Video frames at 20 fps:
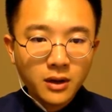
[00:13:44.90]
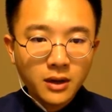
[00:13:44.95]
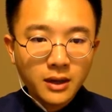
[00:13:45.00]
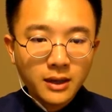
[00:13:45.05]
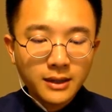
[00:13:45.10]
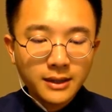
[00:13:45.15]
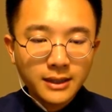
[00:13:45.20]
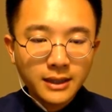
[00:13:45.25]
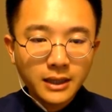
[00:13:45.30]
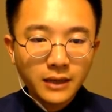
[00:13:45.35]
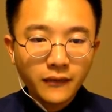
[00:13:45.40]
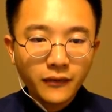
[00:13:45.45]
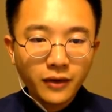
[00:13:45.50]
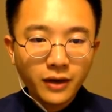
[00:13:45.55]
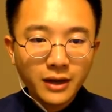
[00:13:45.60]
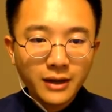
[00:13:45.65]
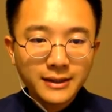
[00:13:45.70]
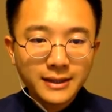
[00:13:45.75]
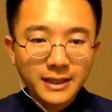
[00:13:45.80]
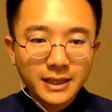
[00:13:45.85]
see if we
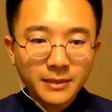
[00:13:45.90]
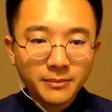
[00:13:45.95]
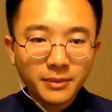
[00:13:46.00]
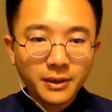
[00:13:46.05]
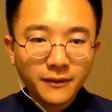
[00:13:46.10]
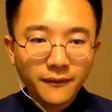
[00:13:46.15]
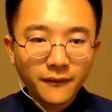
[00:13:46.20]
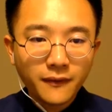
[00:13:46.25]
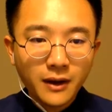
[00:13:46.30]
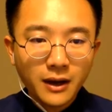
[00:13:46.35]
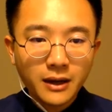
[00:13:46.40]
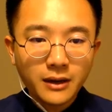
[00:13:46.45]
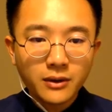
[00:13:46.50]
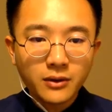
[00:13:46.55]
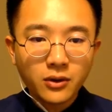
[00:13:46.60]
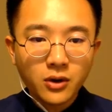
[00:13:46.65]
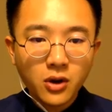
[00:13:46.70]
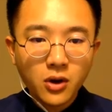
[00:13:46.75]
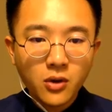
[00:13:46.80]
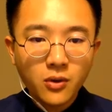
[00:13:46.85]
can simplify the
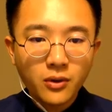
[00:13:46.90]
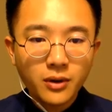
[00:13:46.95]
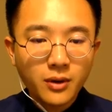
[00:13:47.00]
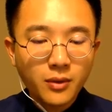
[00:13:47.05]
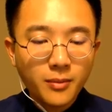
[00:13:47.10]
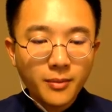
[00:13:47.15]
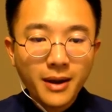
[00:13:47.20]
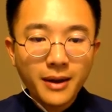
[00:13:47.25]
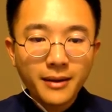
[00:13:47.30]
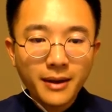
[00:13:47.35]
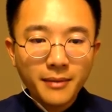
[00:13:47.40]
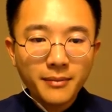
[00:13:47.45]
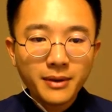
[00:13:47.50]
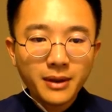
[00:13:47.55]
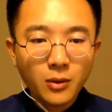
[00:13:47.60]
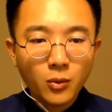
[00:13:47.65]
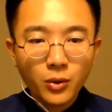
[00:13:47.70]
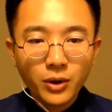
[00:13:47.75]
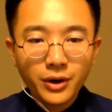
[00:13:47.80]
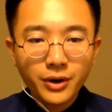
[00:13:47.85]
code.
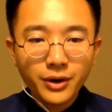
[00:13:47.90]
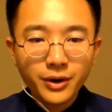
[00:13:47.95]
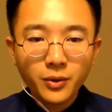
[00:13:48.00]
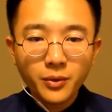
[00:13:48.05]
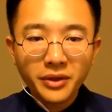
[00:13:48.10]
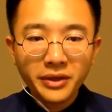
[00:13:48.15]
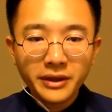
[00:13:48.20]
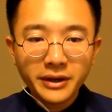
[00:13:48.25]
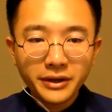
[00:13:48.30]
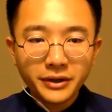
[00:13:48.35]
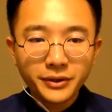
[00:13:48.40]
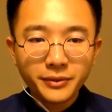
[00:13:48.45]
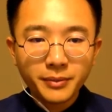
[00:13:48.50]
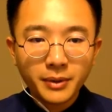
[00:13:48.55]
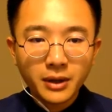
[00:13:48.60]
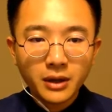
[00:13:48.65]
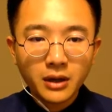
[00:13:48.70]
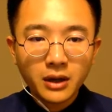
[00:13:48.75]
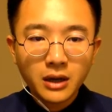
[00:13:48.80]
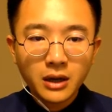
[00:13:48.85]
We are good with this,
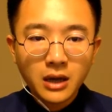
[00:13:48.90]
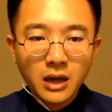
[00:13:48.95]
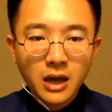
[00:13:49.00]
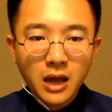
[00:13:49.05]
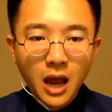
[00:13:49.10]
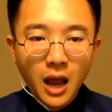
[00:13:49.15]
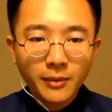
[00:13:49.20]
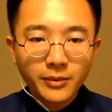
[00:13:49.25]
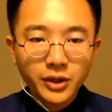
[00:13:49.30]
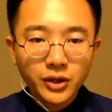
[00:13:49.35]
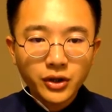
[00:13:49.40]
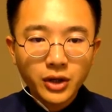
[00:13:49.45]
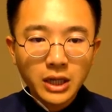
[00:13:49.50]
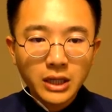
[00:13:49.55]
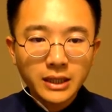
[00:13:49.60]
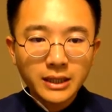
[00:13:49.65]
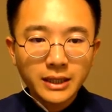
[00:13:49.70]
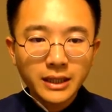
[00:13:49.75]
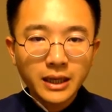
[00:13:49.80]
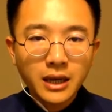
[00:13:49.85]
but I'm just trying to
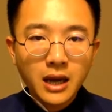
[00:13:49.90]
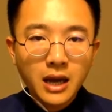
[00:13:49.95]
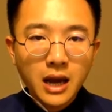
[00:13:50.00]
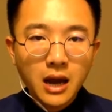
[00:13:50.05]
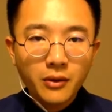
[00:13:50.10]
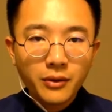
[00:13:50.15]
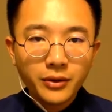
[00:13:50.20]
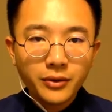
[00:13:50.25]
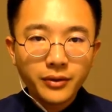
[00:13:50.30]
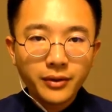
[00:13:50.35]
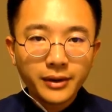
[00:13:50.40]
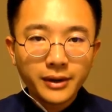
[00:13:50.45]
see how we do in